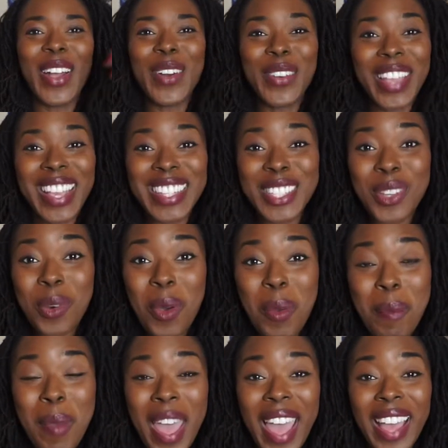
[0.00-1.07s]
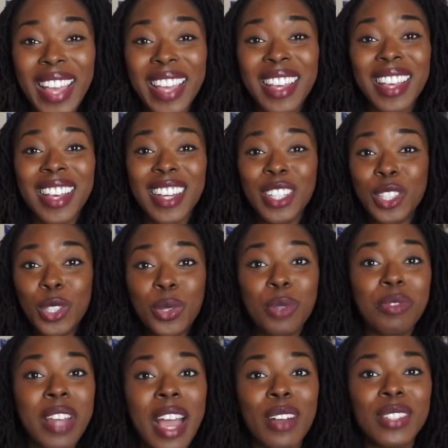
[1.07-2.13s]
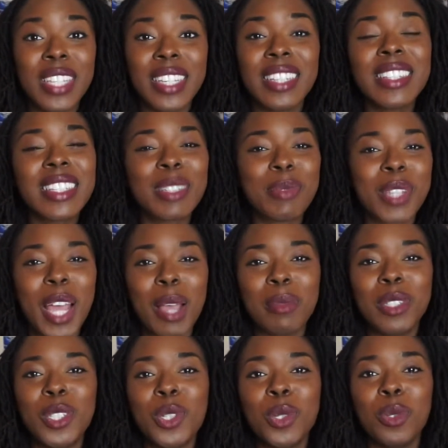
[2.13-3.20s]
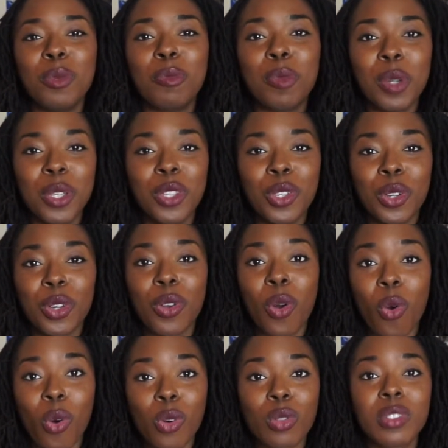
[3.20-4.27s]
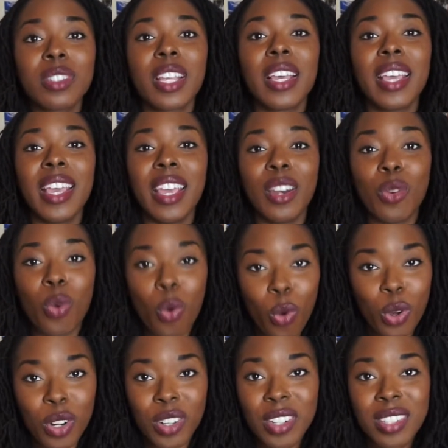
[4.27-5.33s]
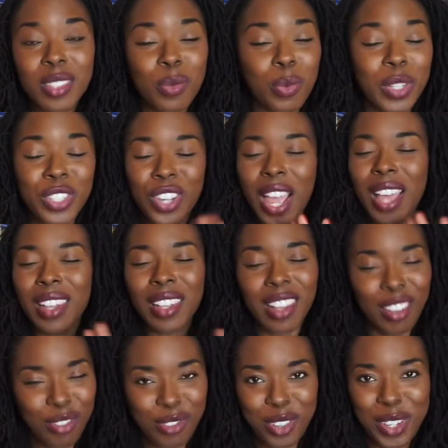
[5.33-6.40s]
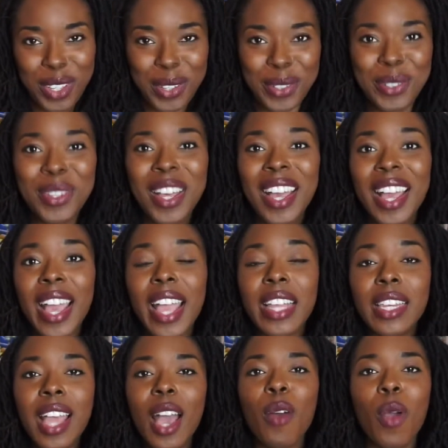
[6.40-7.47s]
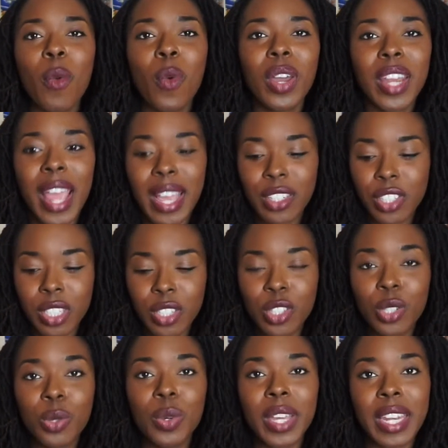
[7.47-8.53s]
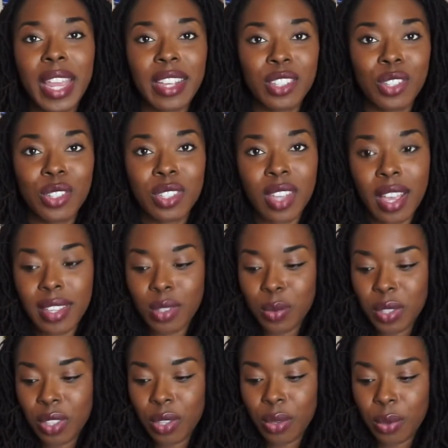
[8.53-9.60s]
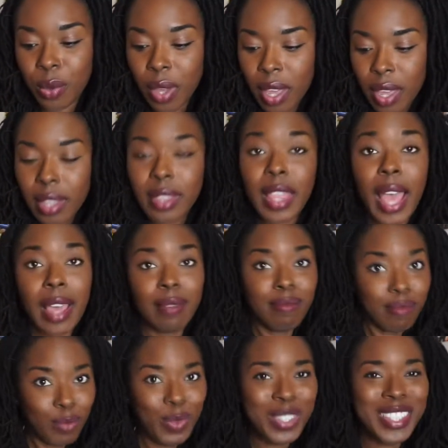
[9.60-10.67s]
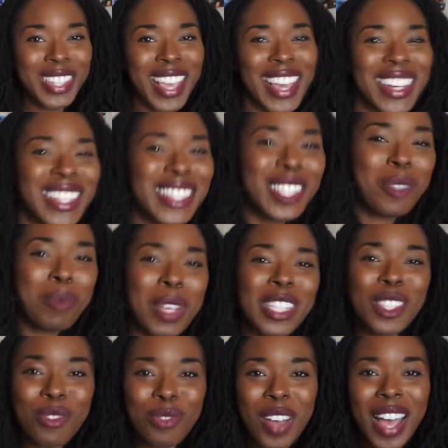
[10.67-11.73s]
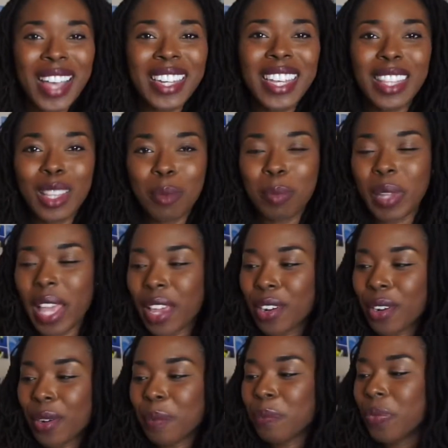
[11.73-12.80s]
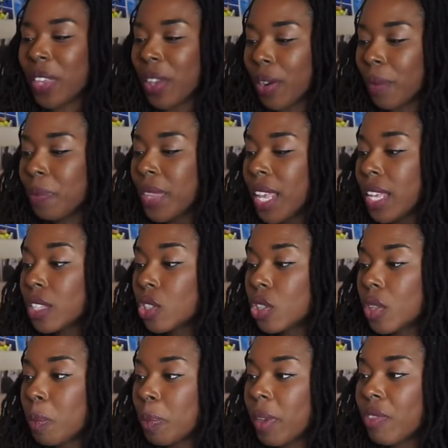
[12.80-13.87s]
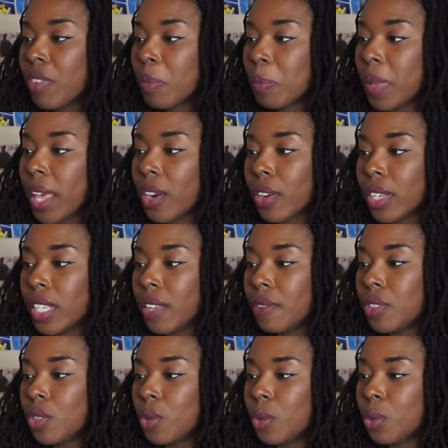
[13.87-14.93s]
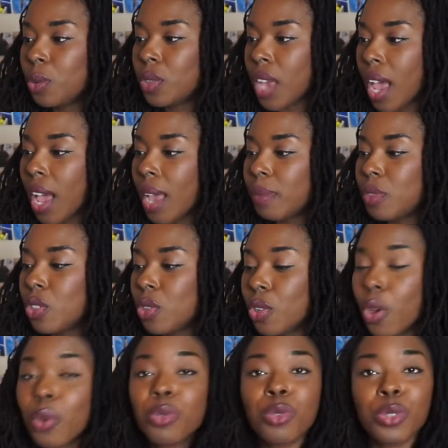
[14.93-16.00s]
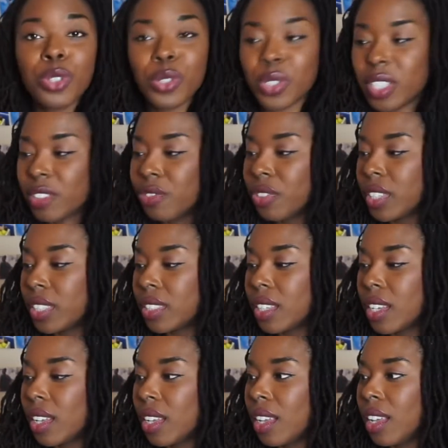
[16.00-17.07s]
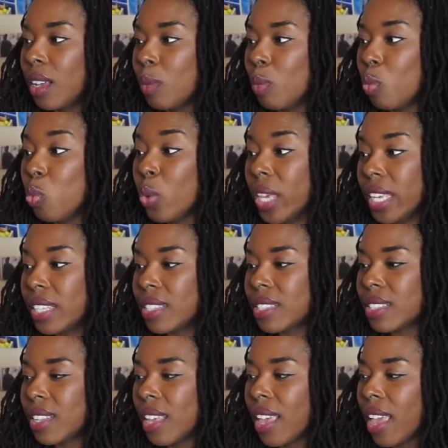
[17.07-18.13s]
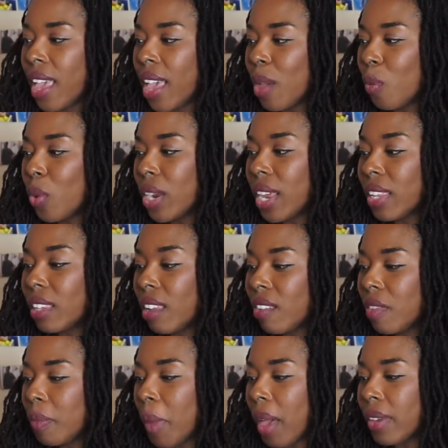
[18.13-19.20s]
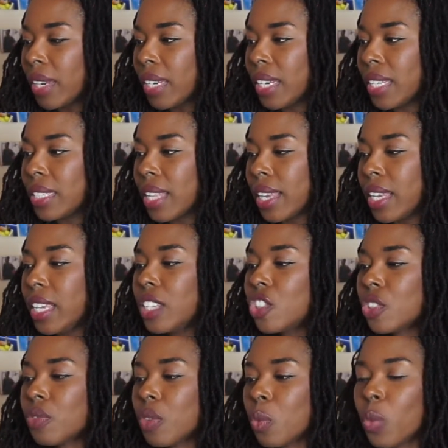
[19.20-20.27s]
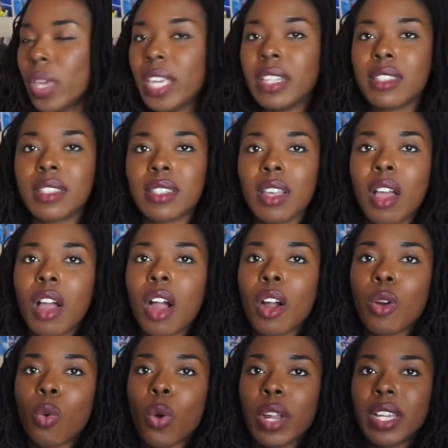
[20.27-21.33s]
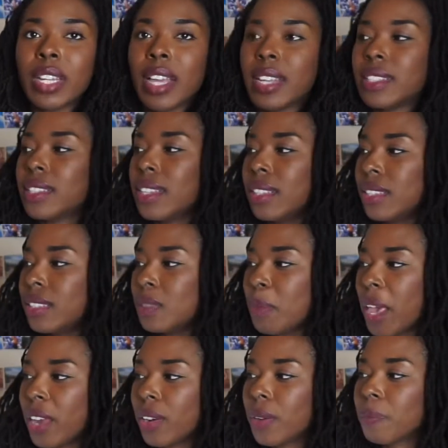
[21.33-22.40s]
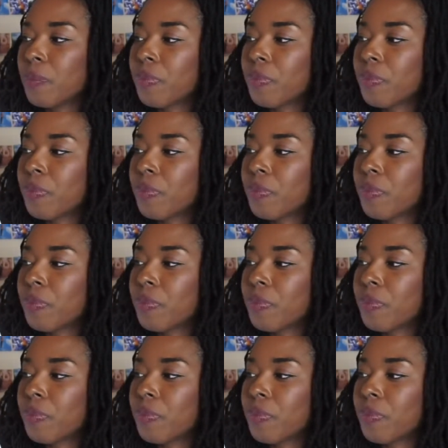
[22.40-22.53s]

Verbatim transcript: Okay, so we're back. You have now taken some time to put your goals in quarters, which I love for you. And now I wanna actually do an exercise with you that once again is specified in the planner here. So the pivot planner gives you time to go through your different um, weeks. And what I love about it is that each of the weeks are organized in this manner.